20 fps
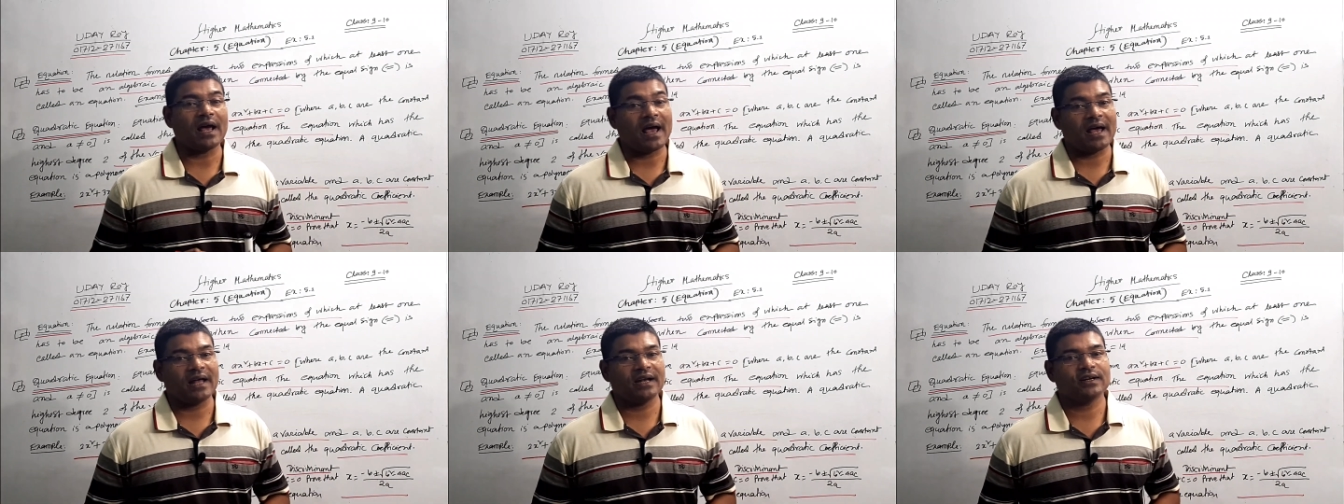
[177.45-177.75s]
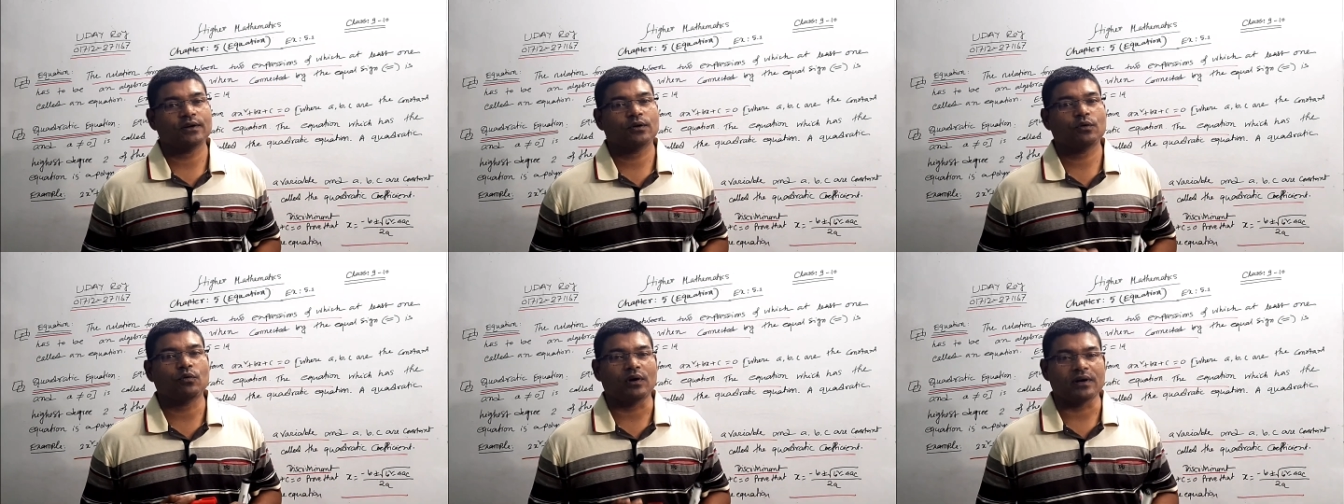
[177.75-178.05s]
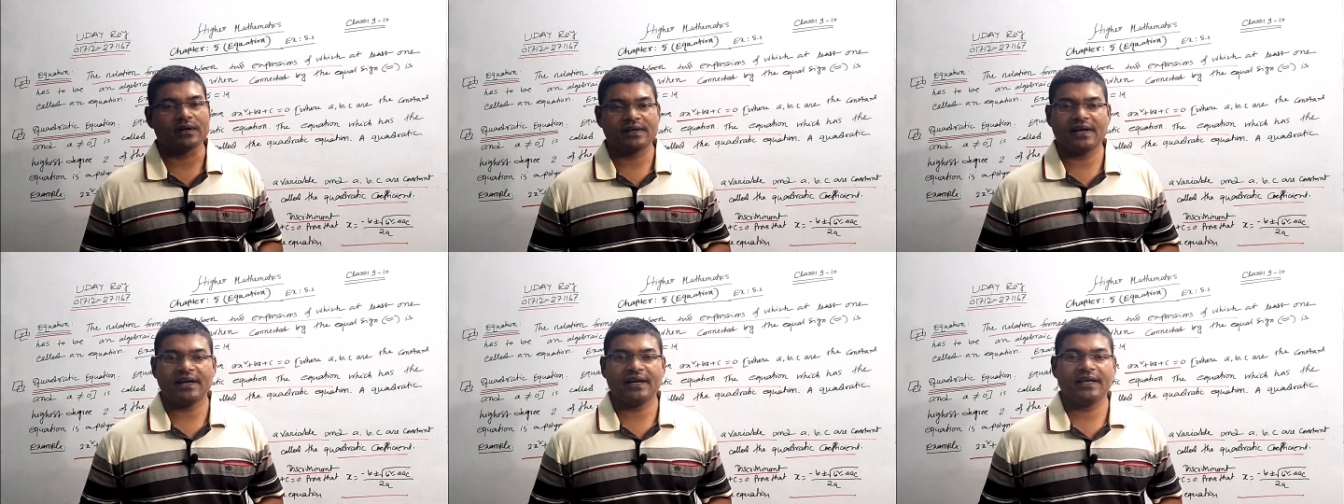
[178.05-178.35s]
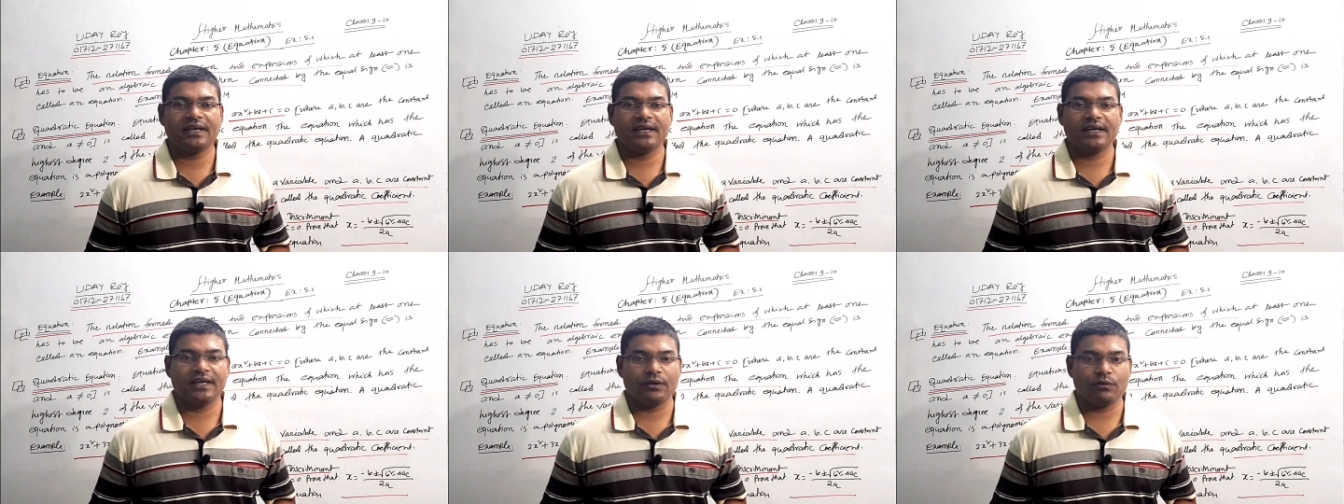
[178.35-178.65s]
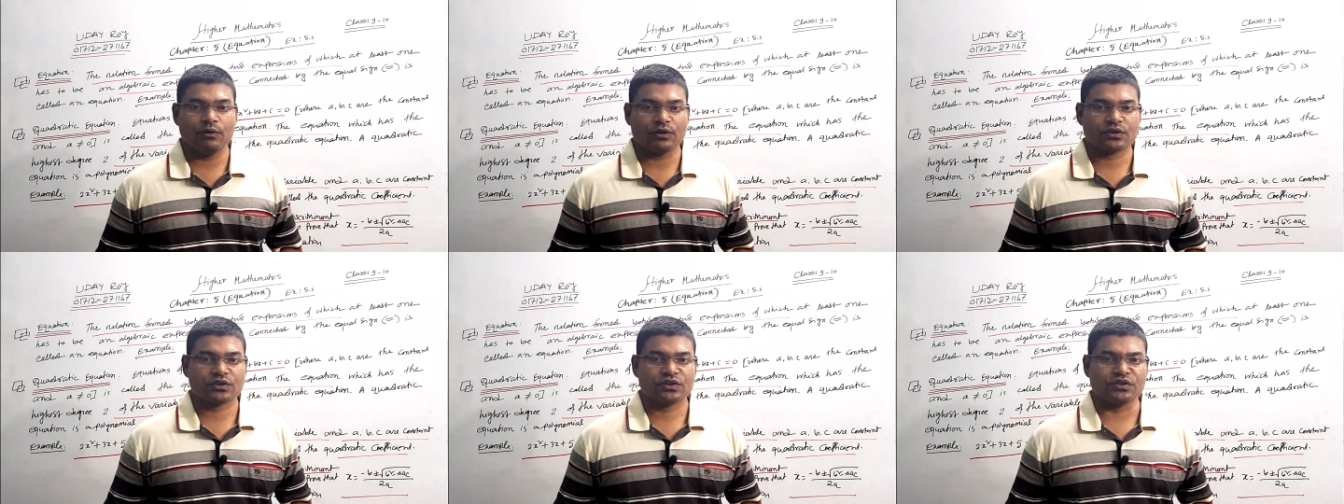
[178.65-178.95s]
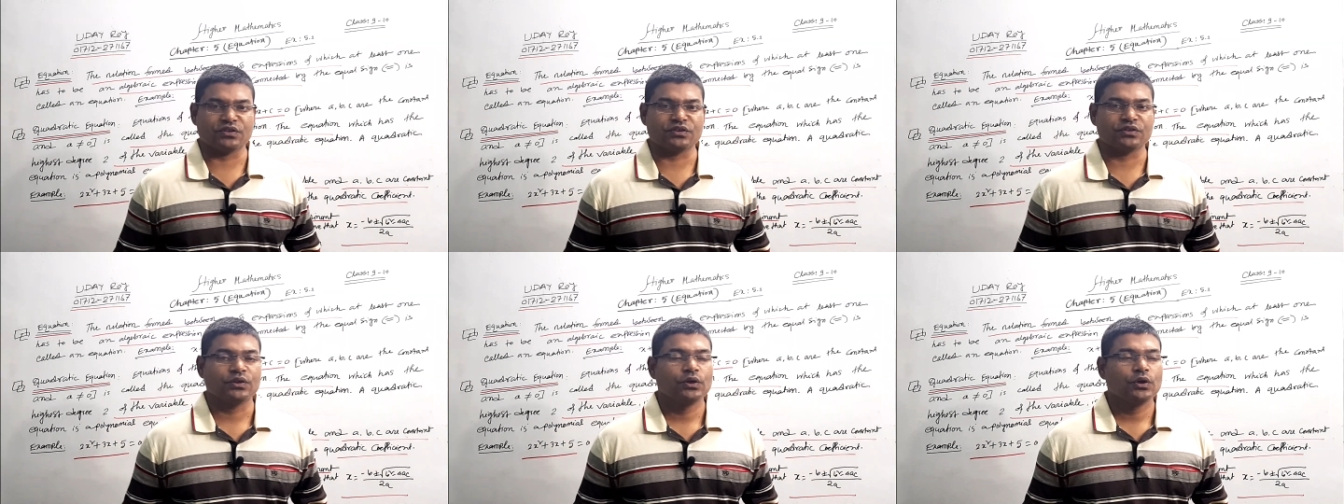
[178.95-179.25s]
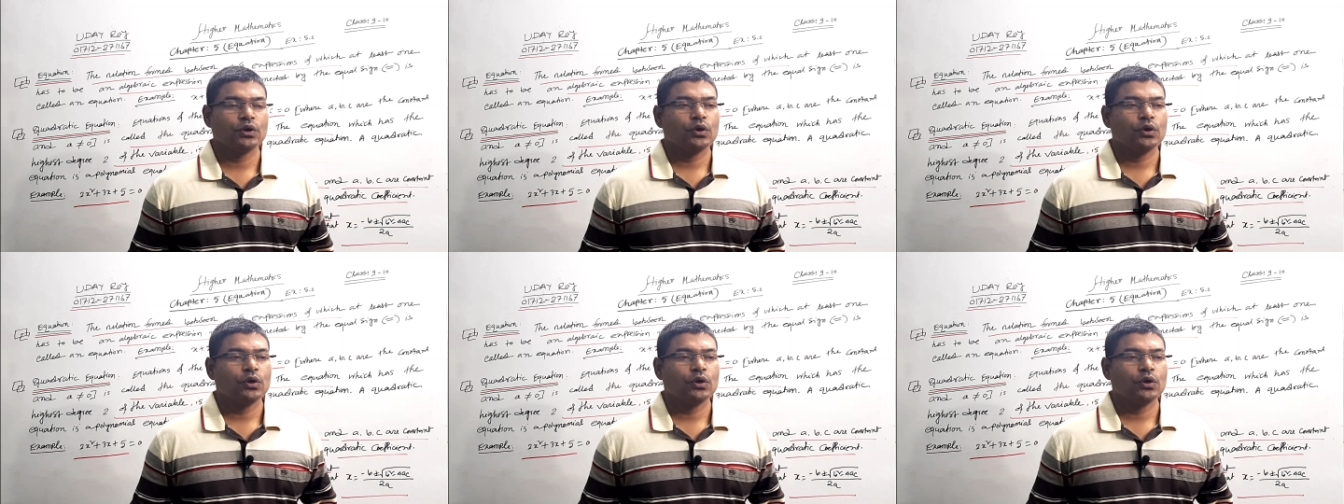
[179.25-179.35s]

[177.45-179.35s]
and quadratic equation.